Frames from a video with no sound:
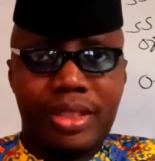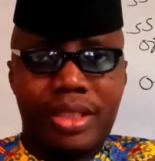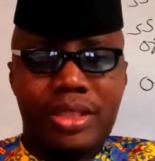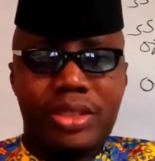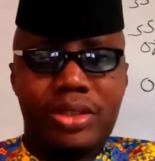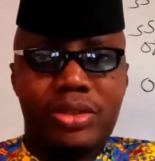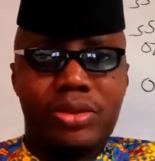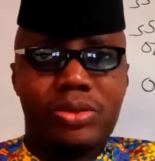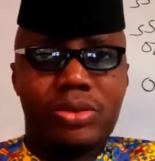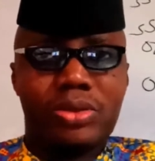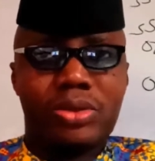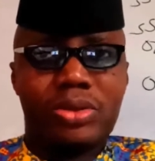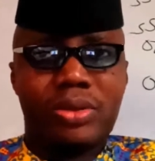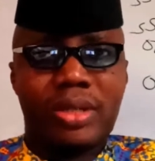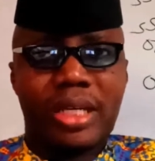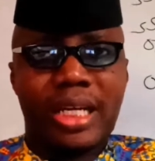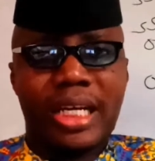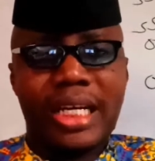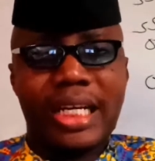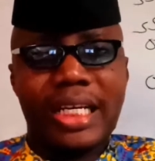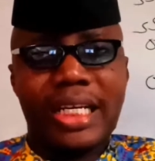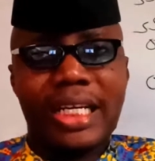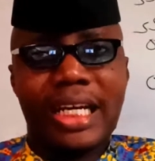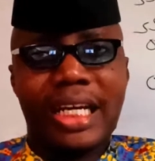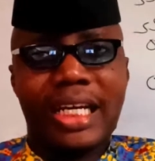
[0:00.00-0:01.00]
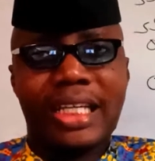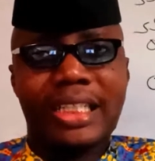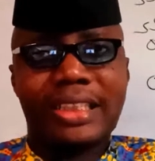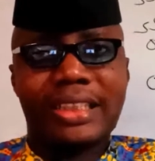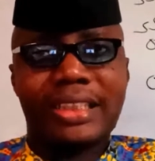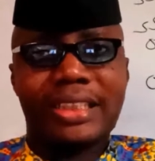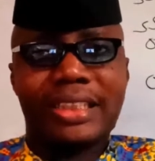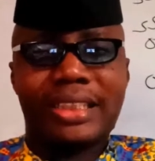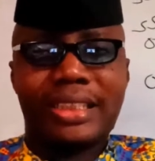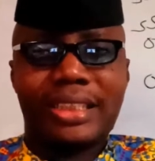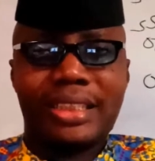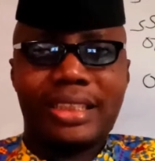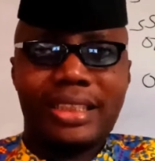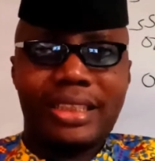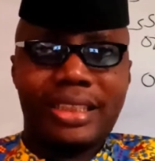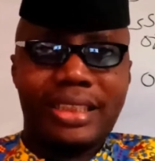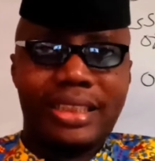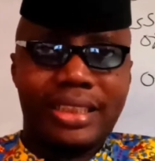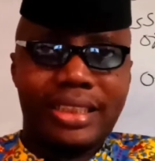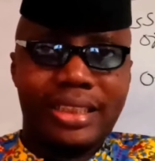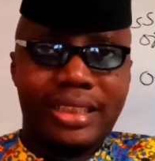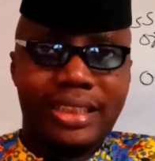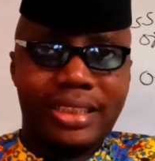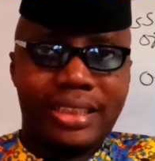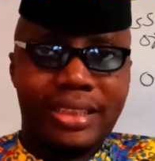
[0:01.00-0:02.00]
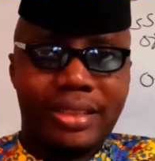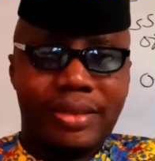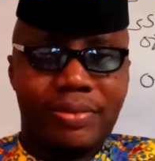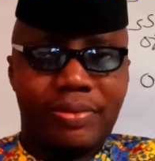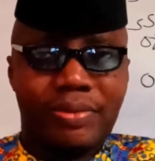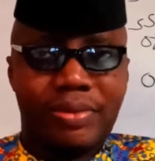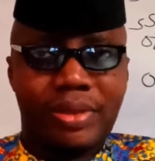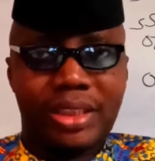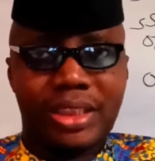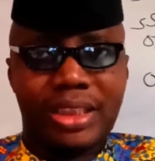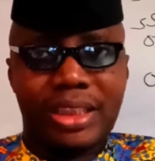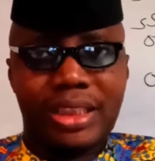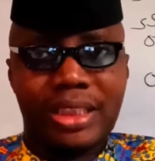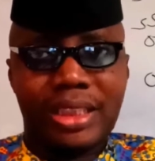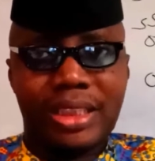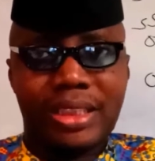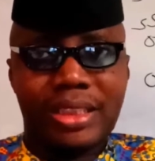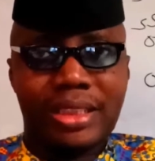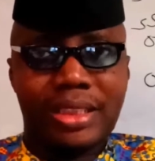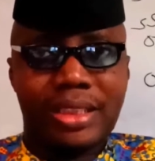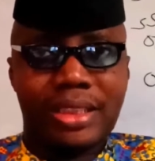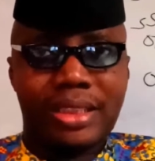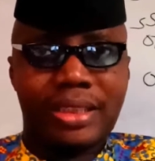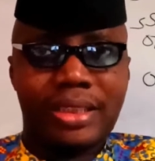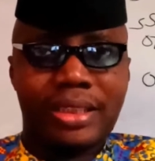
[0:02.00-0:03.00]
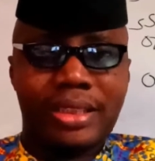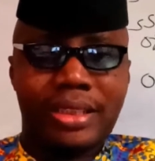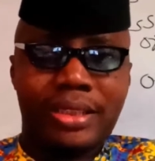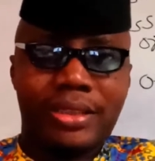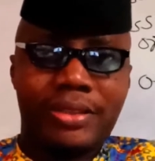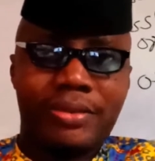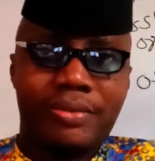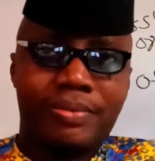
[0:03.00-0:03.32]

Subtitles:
You try and differentiate this.